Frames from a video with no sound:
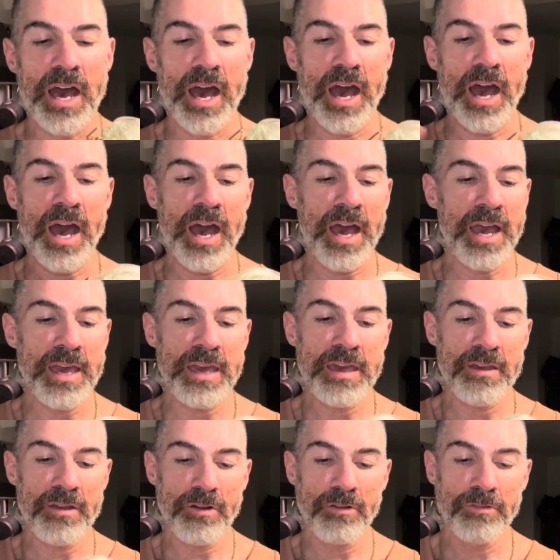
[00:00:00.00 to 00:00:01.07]

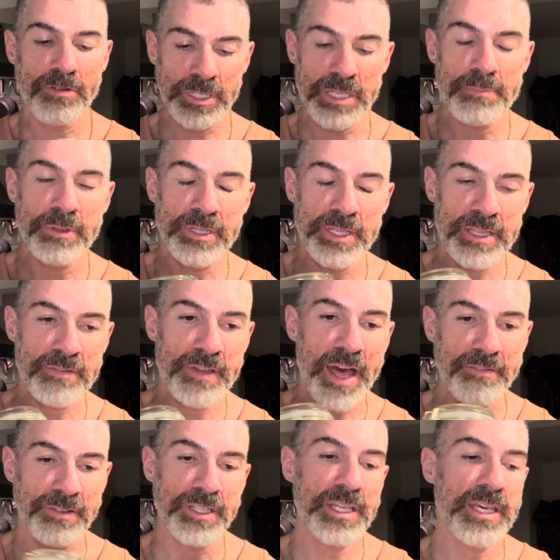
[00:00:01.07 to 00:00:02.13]
I really believe
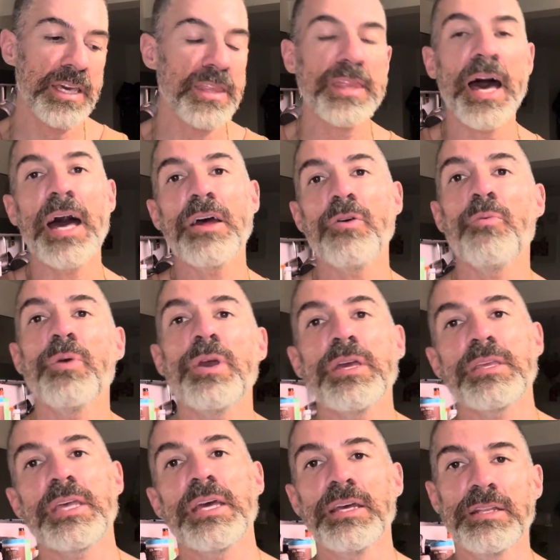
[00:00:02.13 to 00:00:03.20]
heavily that we
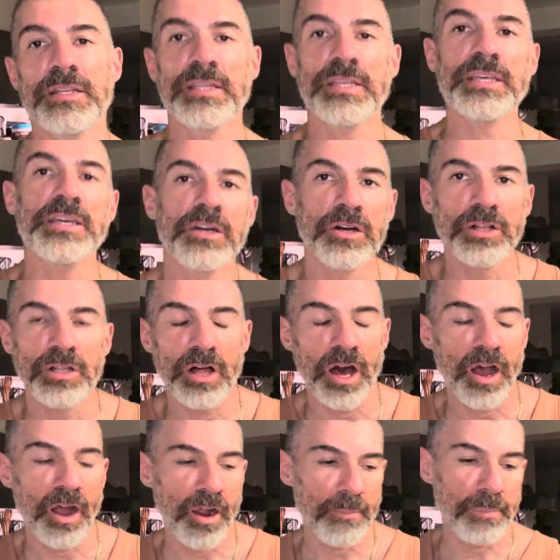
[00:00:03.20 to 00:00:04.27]
can heal
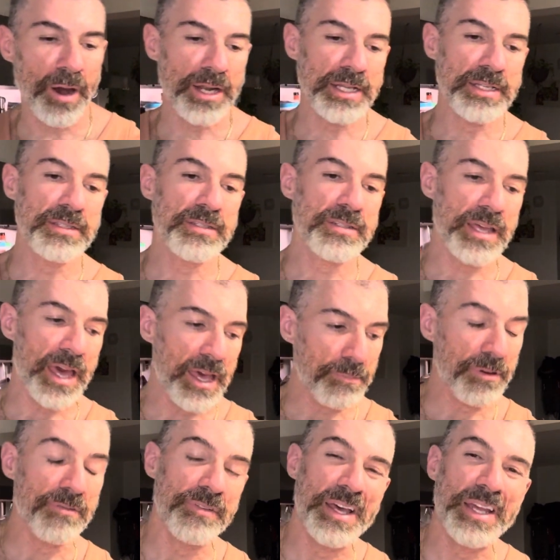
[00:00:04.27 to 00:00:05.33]
our bodies and
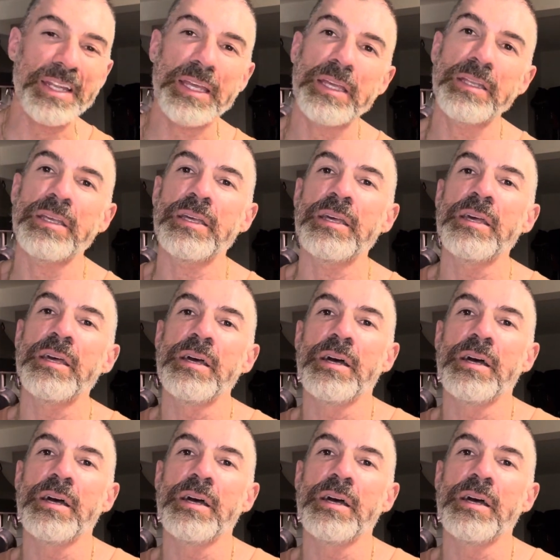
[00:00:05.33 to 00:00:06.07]
prevent any